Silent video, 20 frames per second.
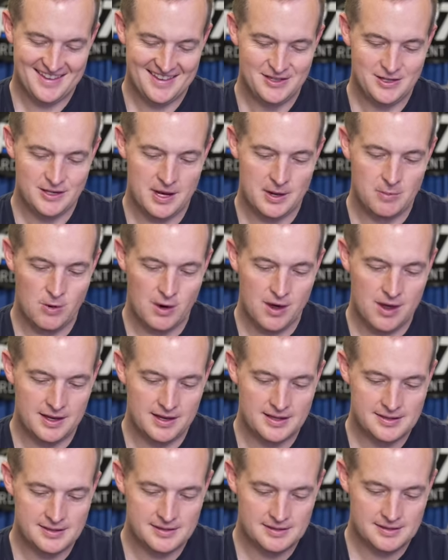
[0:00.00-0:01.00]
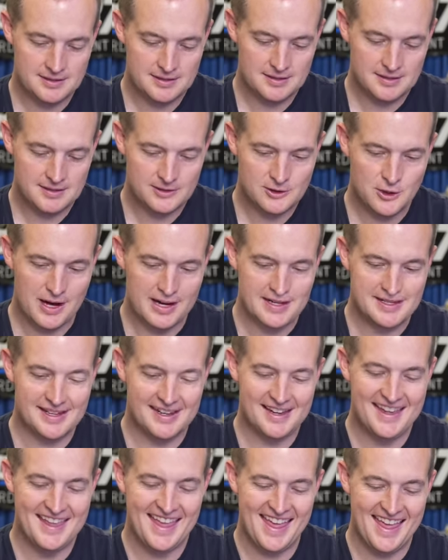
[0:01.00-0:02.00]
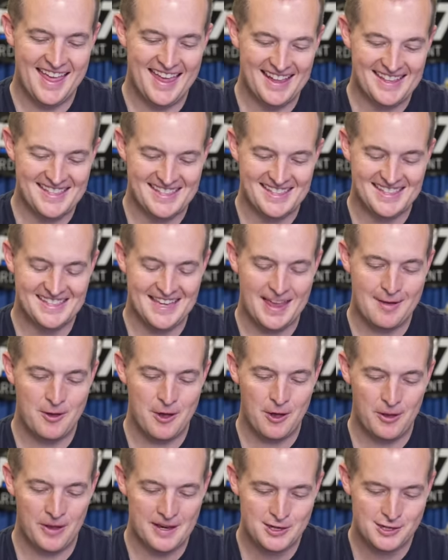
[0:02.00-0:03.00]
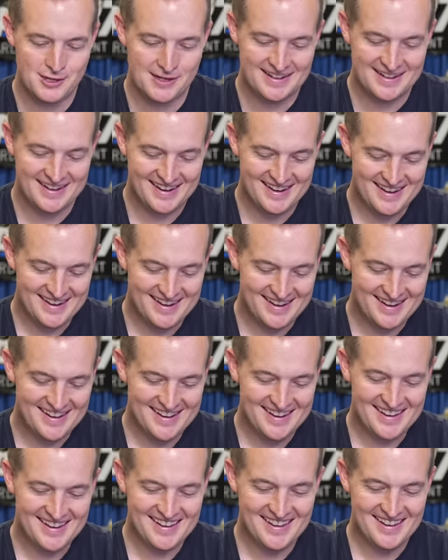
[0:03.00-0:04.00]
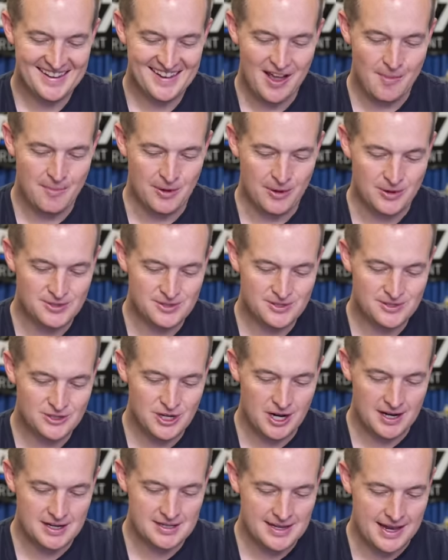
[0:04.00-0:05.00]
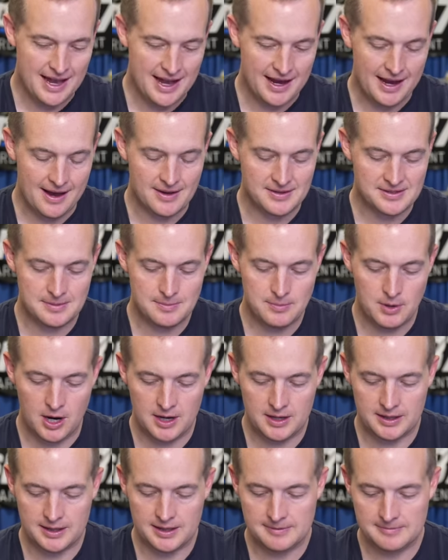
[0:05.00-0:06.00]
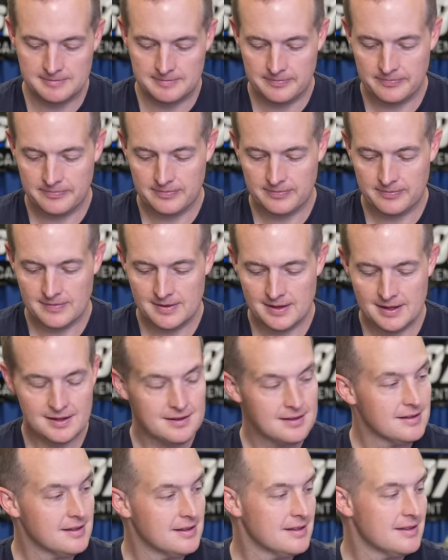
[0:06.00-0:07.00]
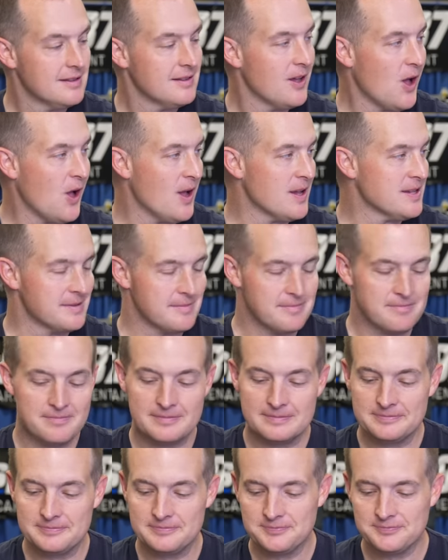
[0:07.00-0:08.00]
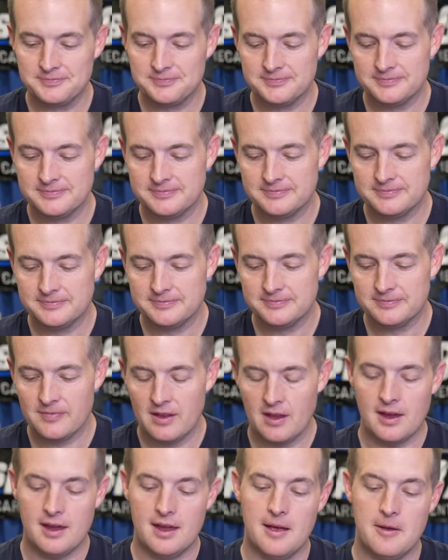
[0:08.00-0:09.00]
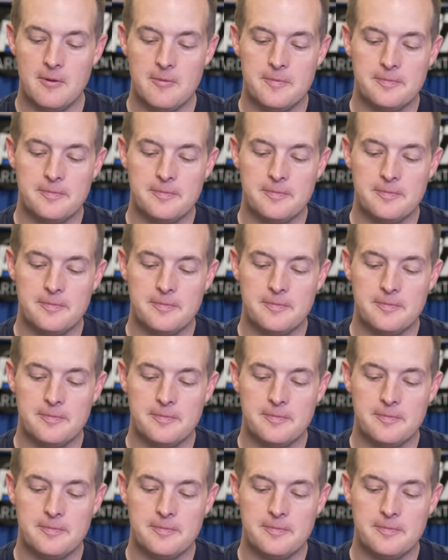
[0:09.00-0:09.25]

John Wallace, Tracy. That's the same collation, almost. Jerry Stackhouse and Barkley. Awesome. It's pretty cool. Yeah.